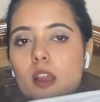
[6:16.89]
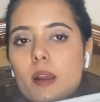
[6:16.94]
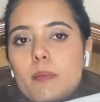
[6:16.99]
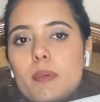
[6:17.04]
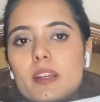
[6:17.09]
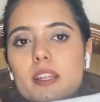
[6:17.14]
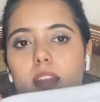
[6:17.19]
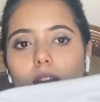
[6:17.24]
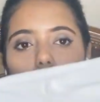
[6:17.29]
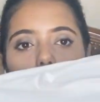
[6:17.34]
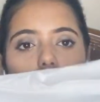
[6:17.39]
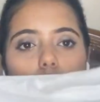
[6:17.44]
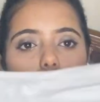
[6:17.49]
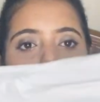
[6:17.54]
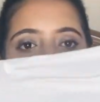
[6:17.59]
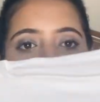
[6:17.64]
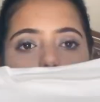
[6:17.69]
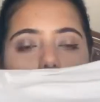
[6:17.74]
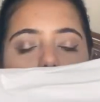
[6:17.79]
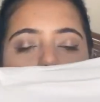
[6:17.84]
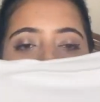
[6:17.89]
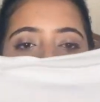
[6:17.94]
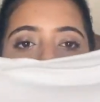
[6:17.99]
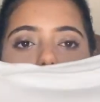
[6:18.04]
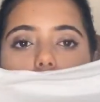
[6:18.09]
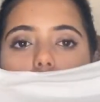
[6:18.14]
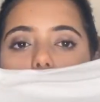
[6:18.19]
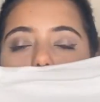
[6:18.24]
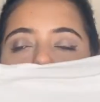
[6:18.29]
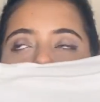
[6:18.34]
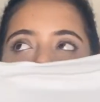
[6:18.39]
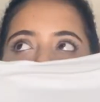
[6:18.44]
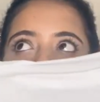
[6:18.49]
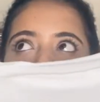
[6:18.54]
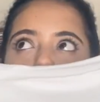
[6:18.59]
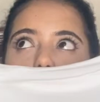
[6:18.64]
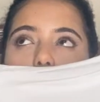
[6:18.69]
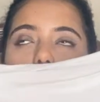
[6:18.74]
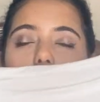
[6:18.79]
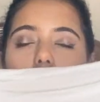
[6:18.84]
But yeah, this one
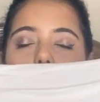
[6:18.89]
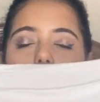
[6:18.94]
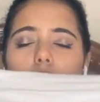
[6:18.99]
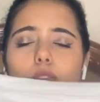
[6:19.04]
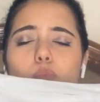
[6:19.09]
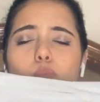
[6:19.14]
feels